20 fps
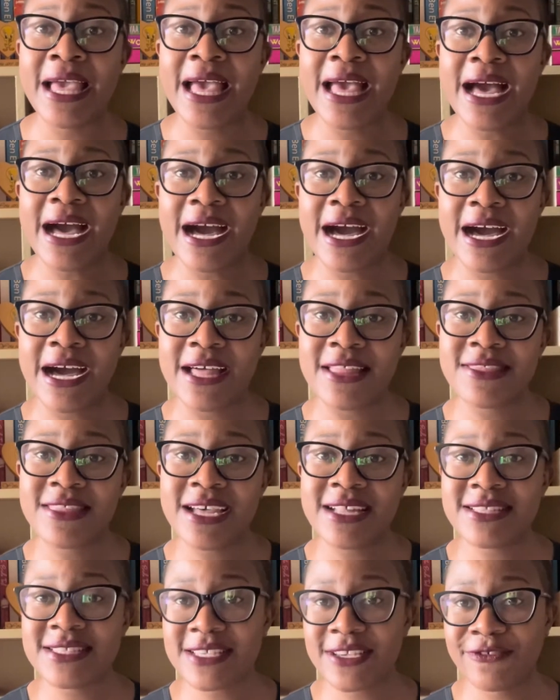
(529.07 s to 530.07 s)

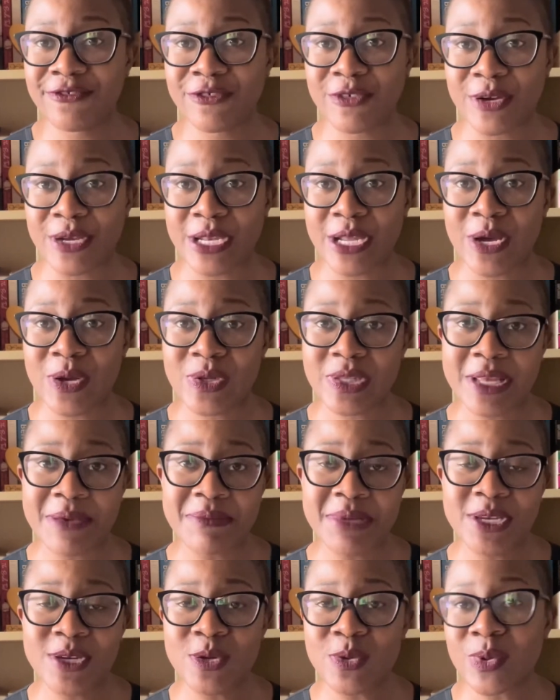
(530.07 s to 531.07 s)
That's it for now. Let
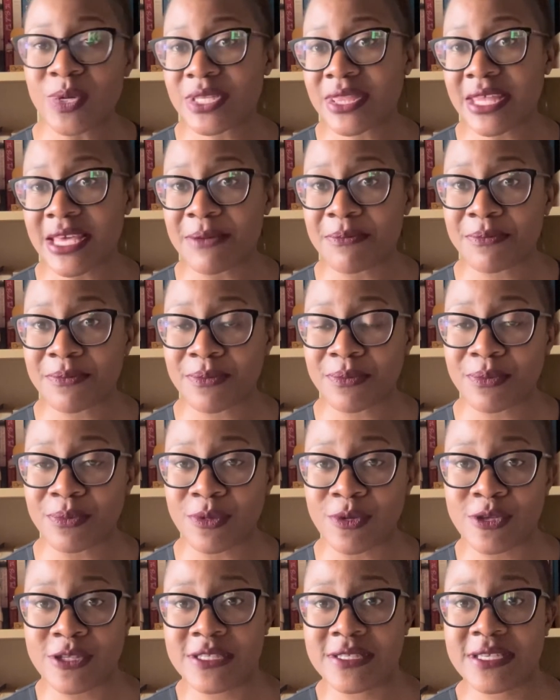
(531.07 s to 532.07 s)
me know what the
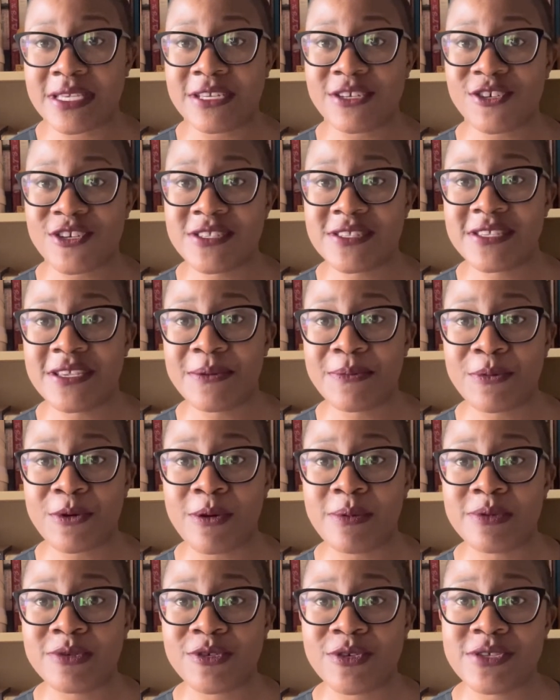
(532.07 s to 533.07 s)
most interesting
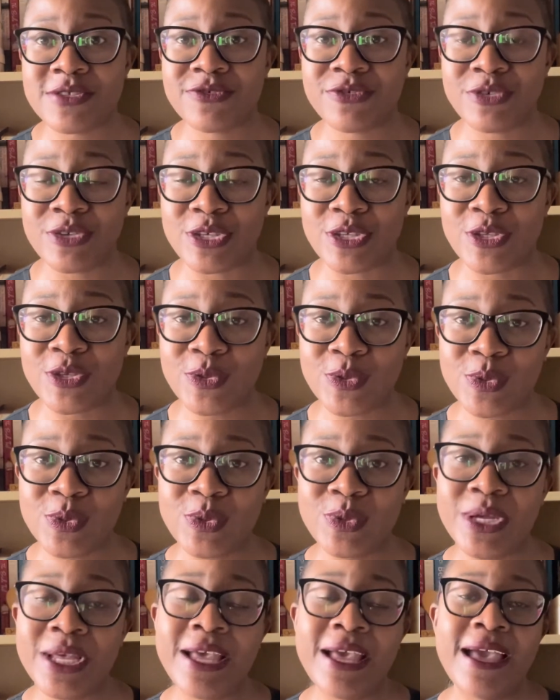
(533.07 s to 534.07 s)
prompt was for
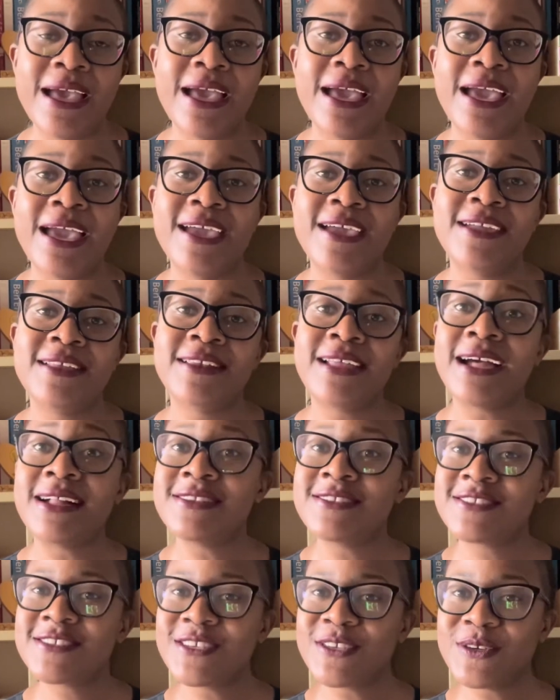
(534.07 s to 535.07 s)
you. And
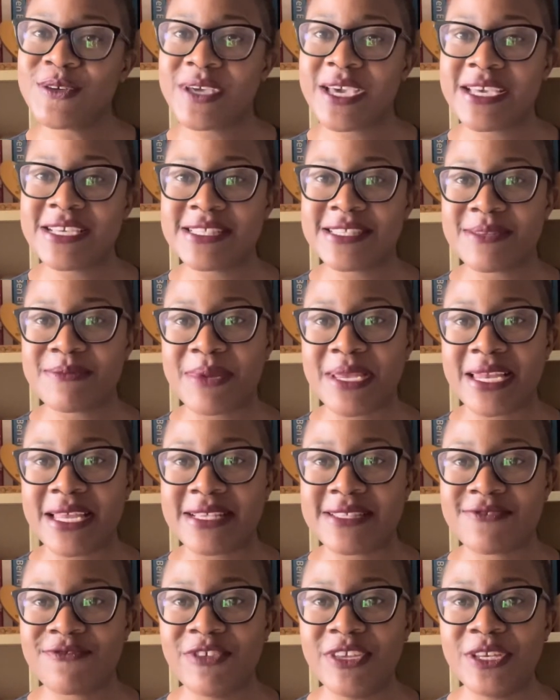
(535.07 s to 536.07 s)
I'll see you guys in my
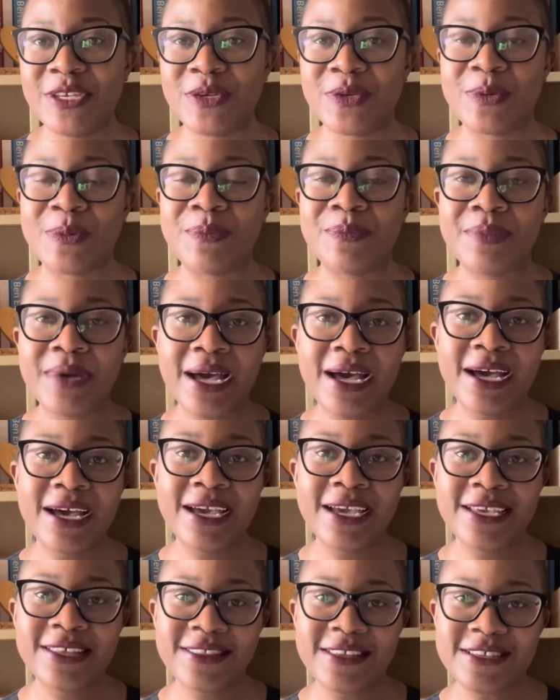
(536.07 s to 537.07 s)
next video.
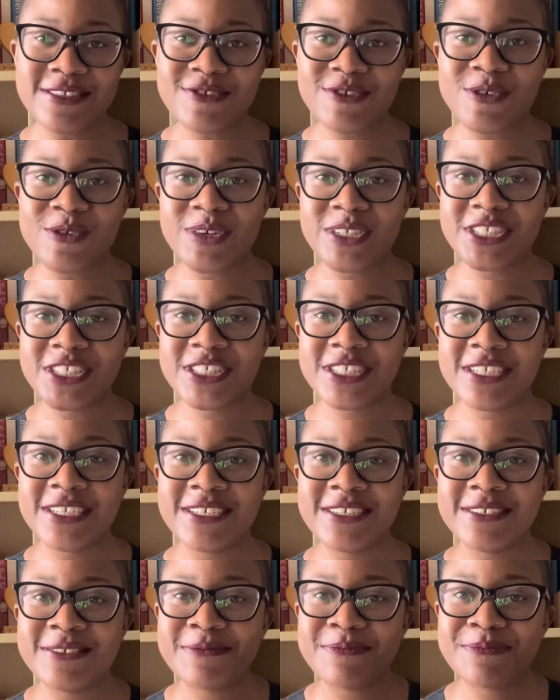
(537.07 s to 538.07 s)
Bye. Thanks for watching.